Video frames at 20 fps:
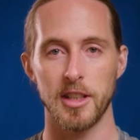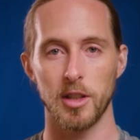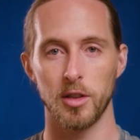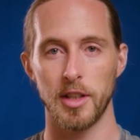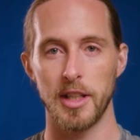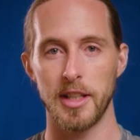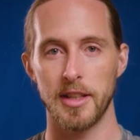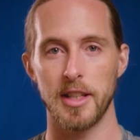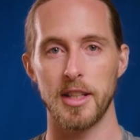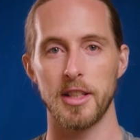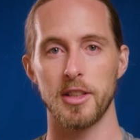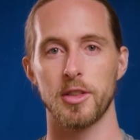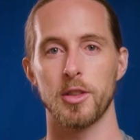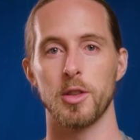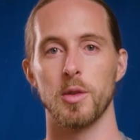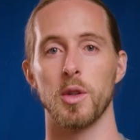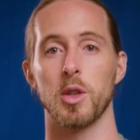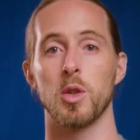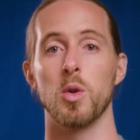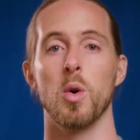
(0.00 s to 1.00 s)
you'll need these
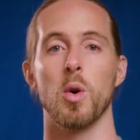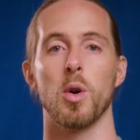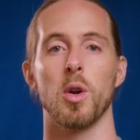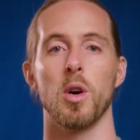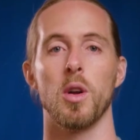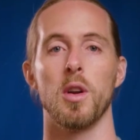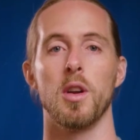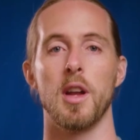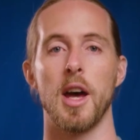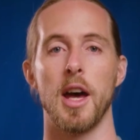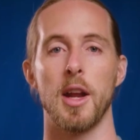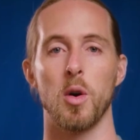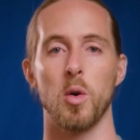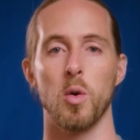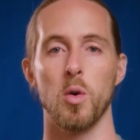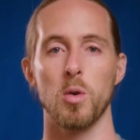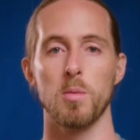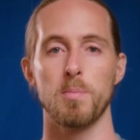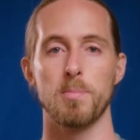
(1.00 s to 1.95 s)
to record on at all,